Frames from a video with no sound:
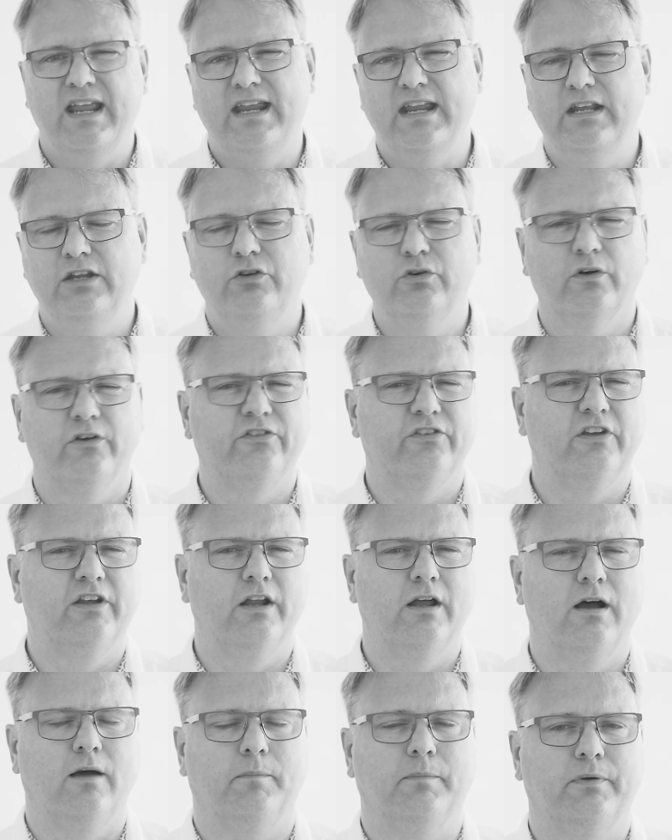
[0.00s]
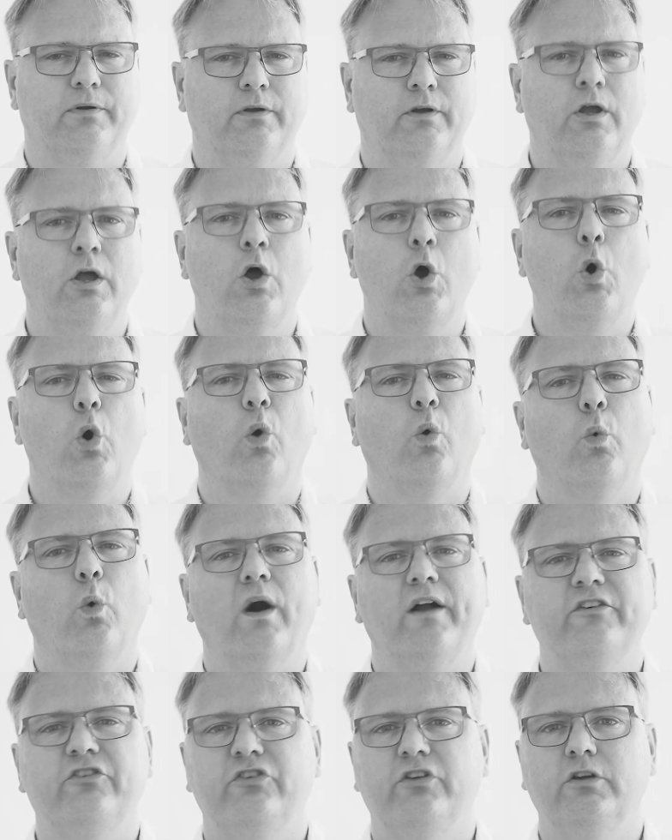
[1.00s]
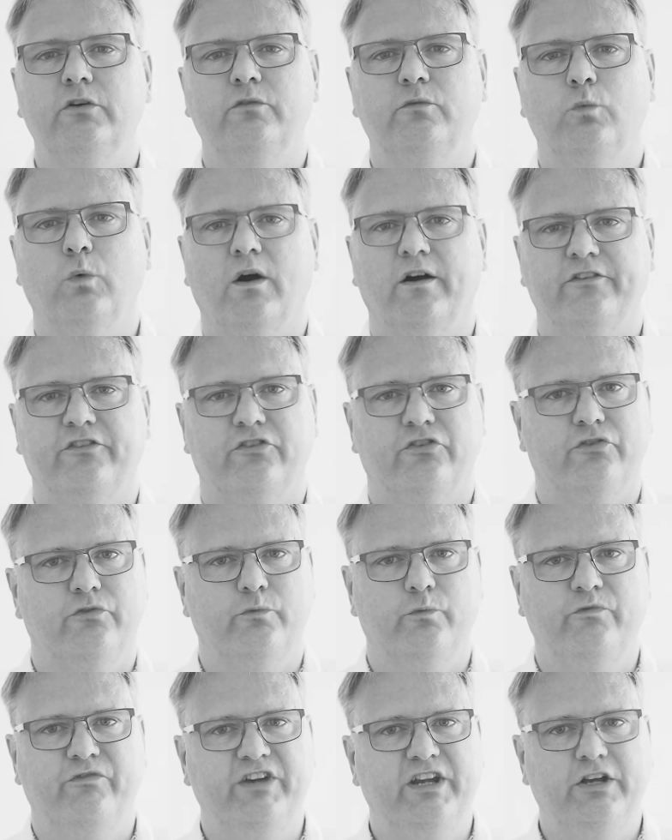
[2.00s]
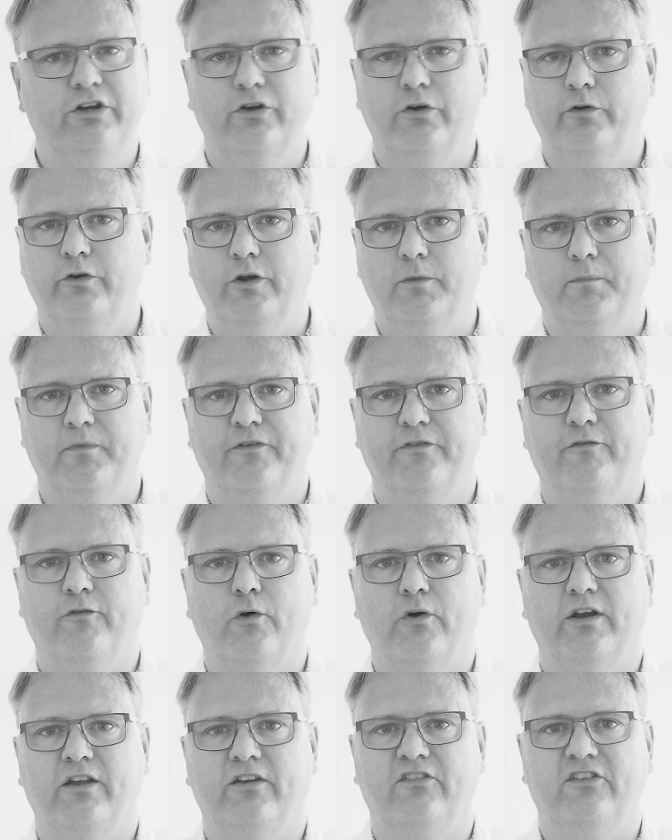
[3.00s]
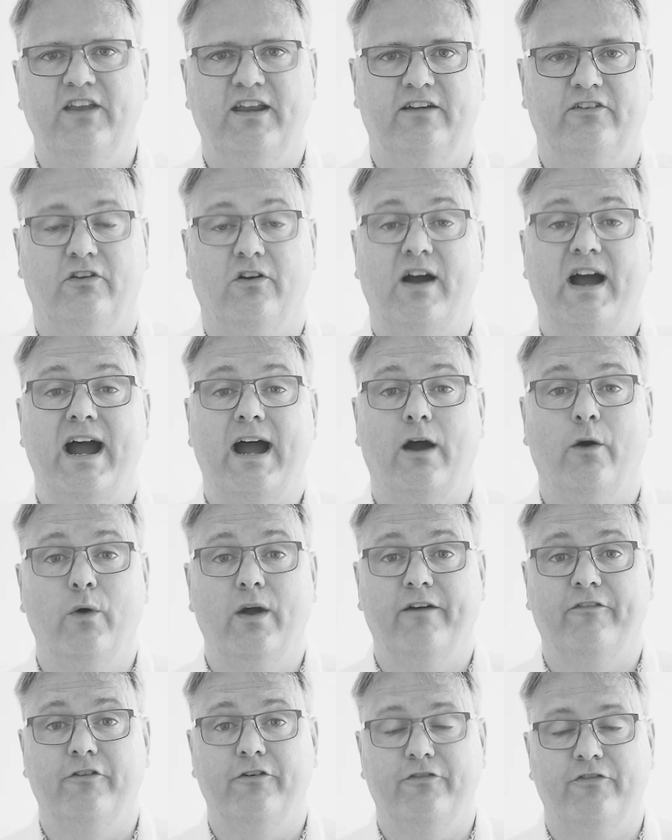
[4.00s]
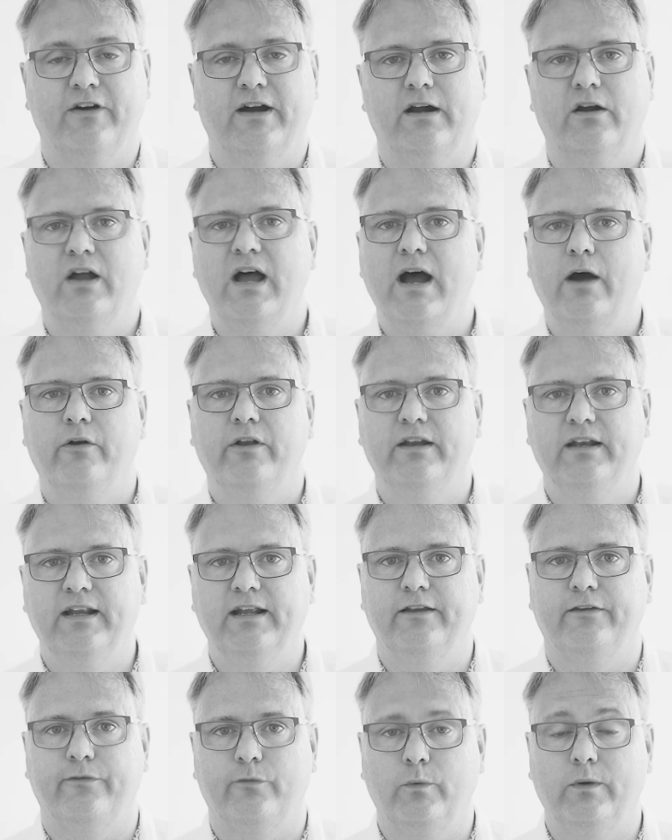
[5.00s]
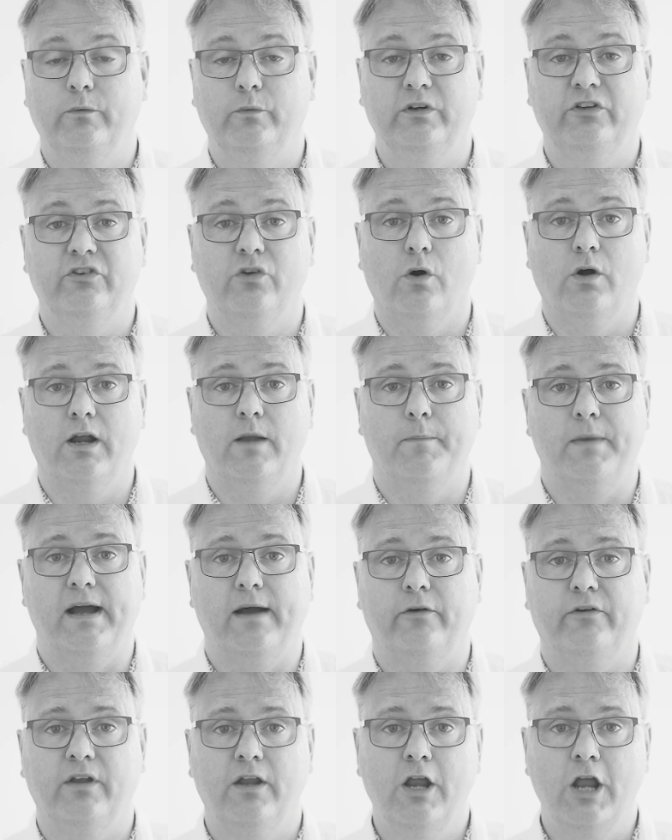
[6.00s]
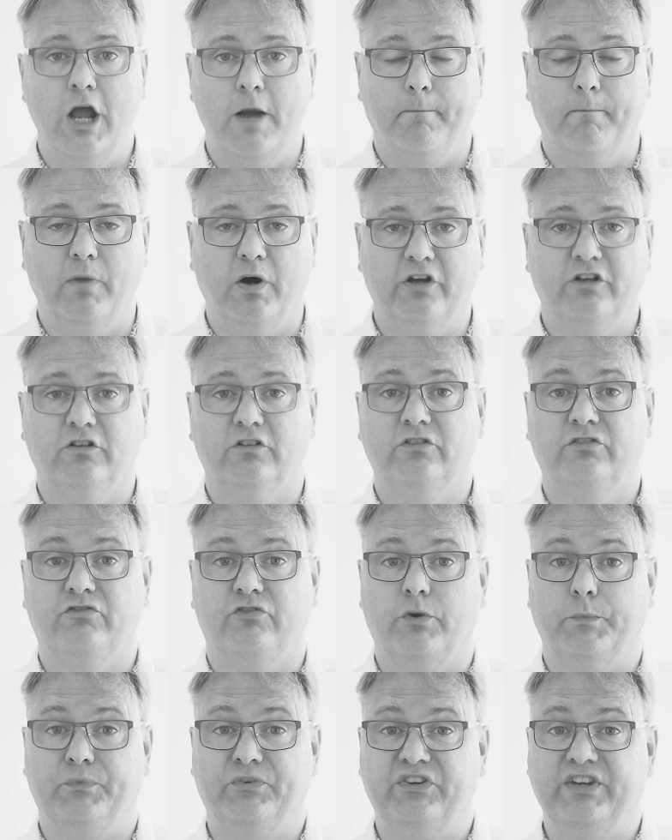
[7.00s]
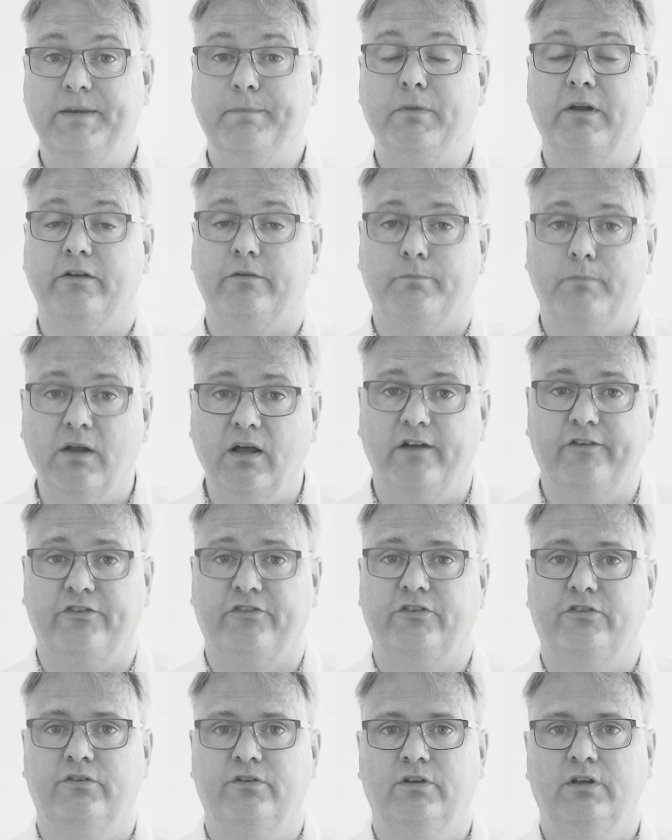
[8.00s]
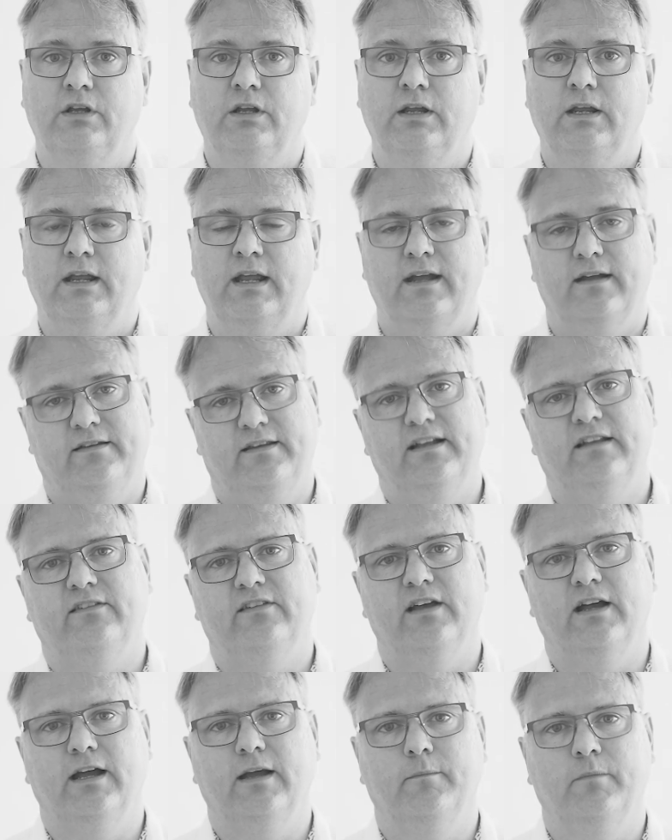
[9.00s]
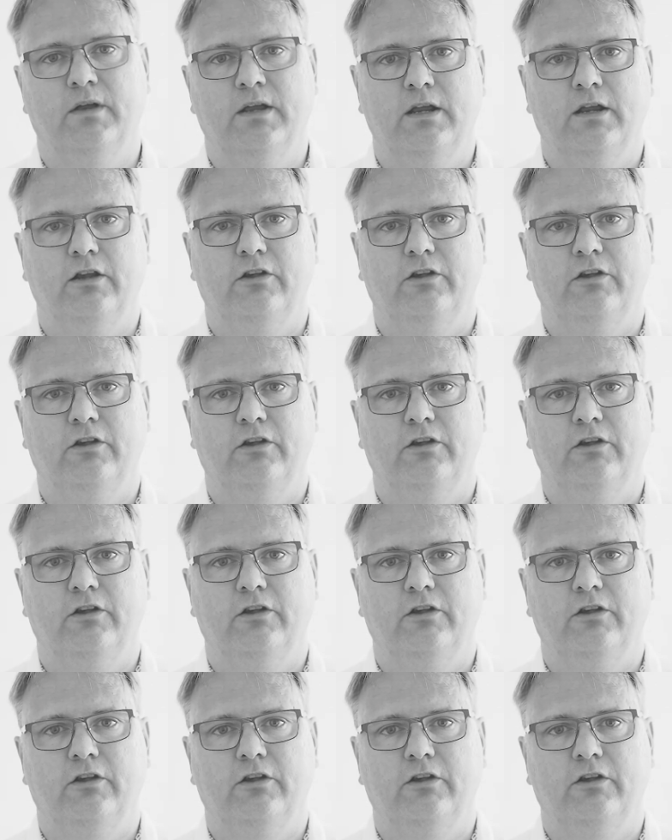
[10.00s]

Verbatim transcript: In your setup, once you've watched video number 46 or however far out it is when we talk about models from C++, at that time,